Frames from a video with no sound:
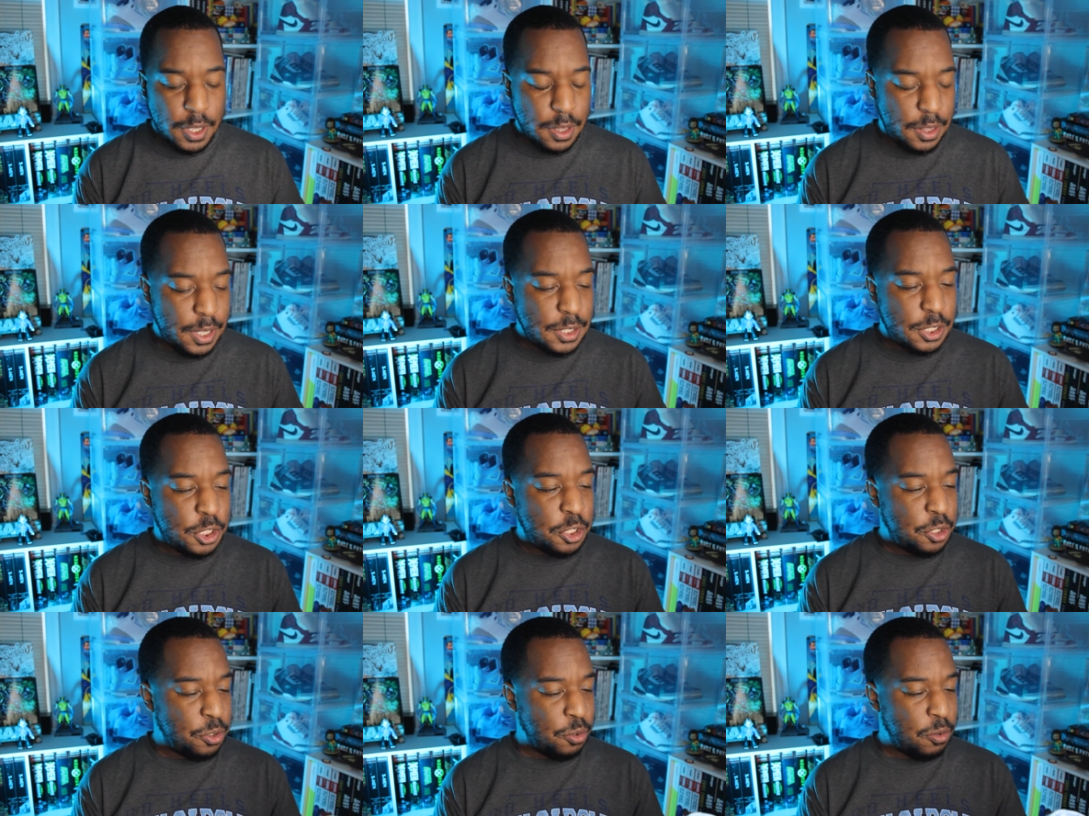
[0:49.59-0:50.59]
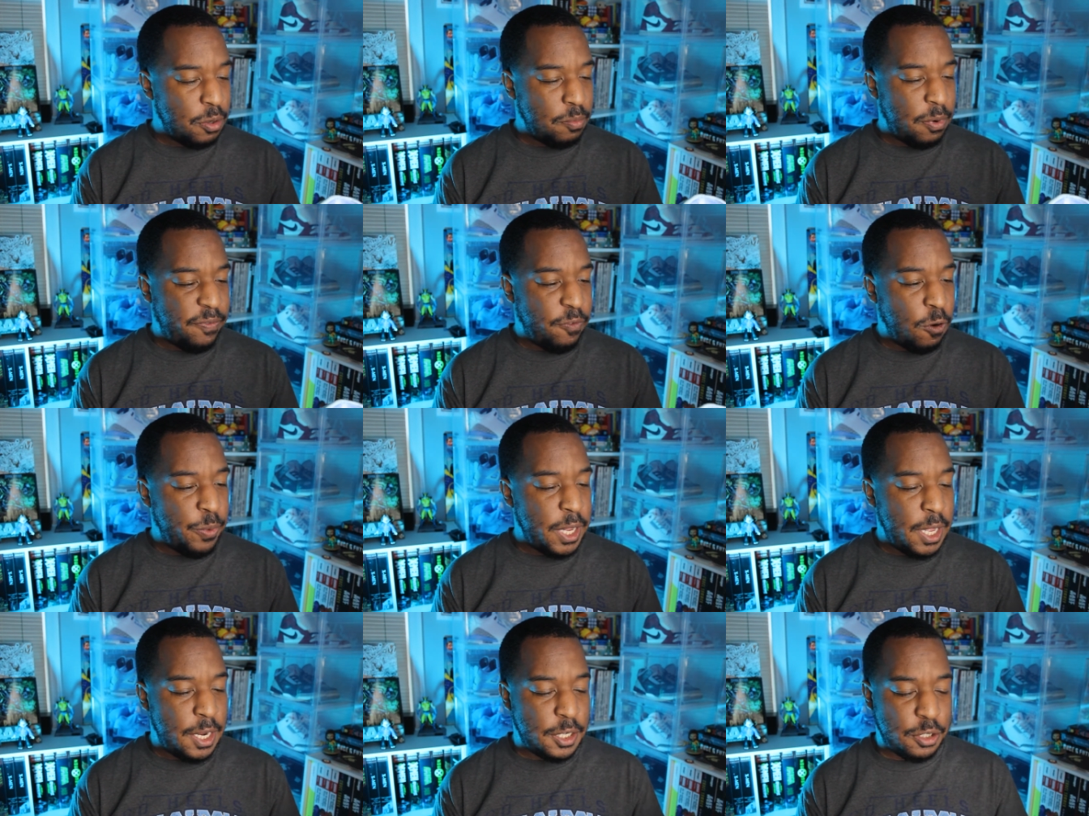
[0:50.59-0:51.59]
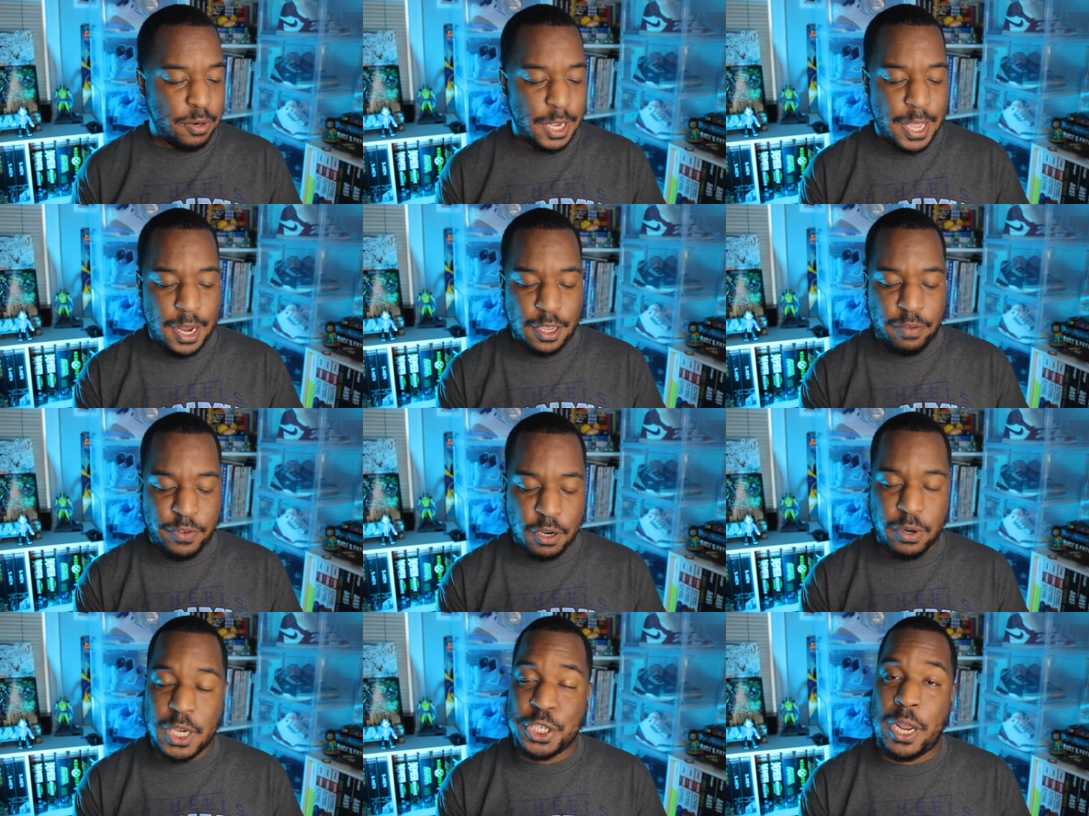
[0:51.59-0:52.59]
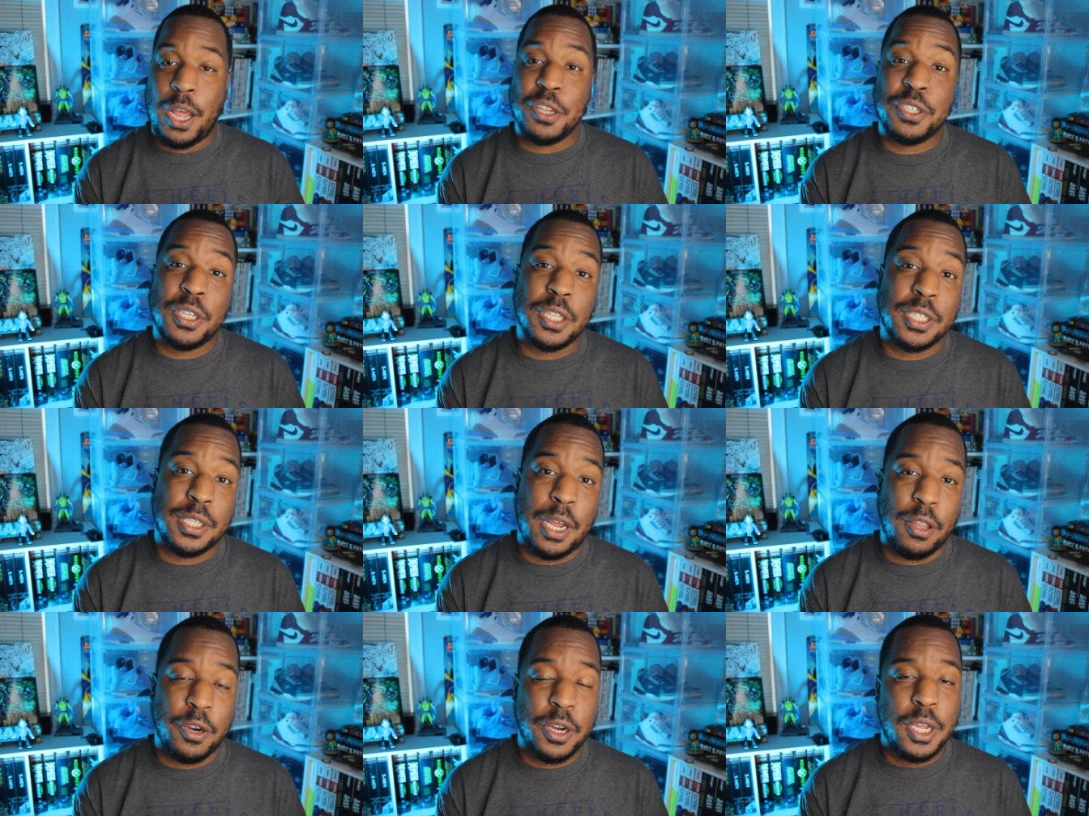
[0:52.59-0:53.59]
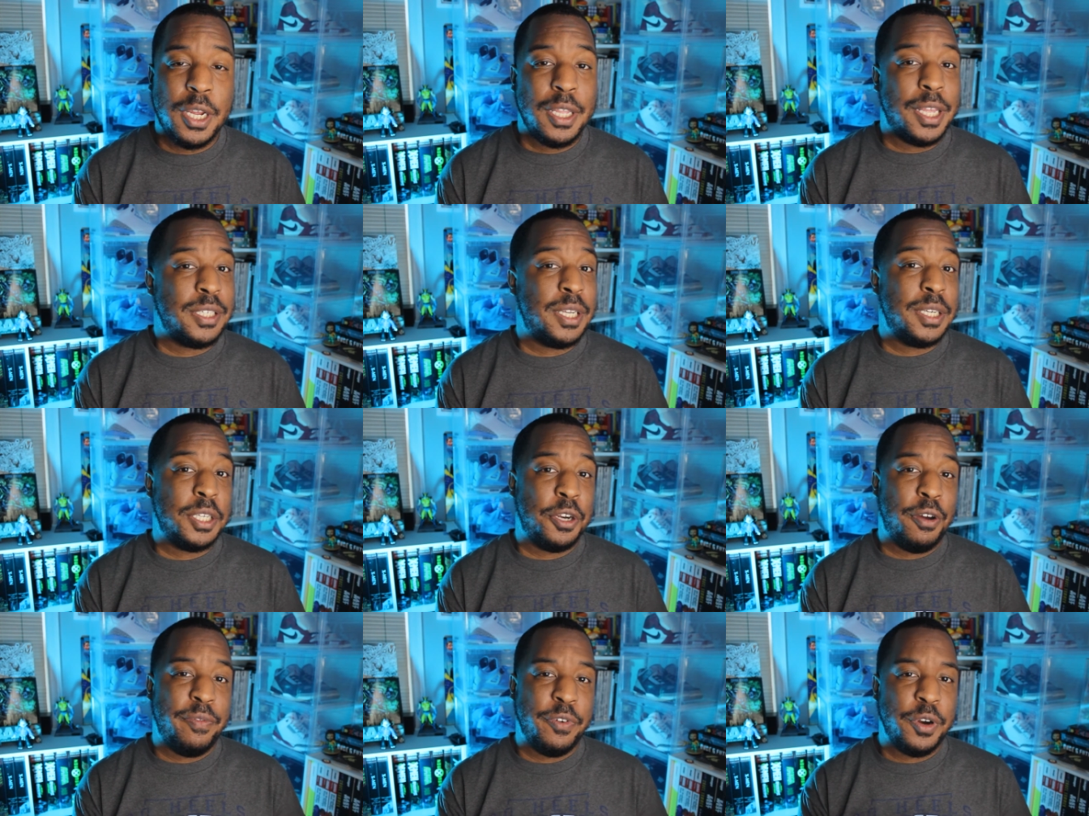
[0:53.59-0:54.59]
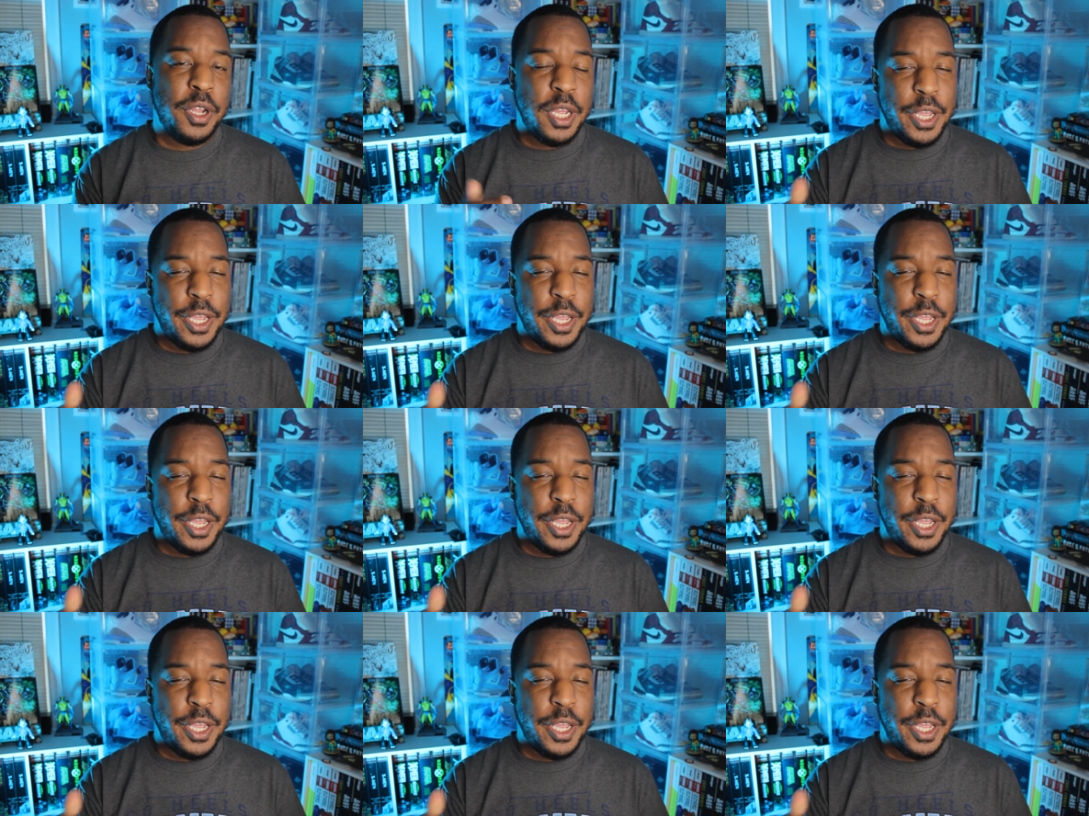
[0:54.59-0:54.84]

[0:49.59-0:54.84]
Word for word: this shoe, before we get into it, I got to give a quick shout out to the seller that sent it over.